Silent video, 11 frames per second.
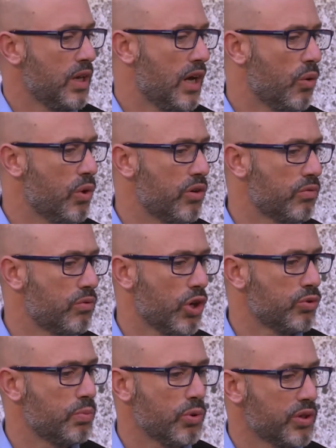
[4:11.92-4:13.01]
Our
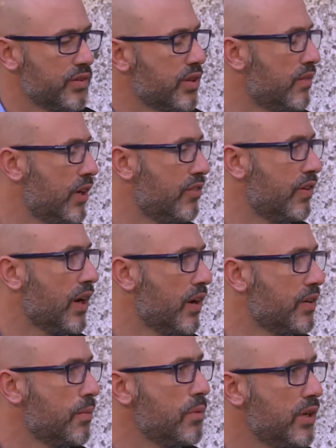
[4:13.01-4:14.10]
gross bookings are about
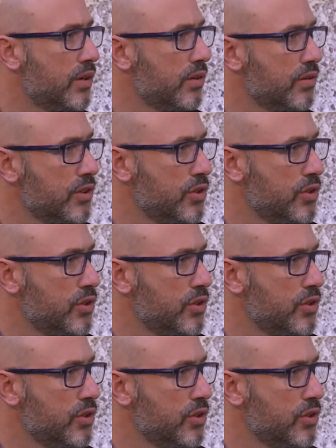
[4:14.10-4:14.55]
$500 million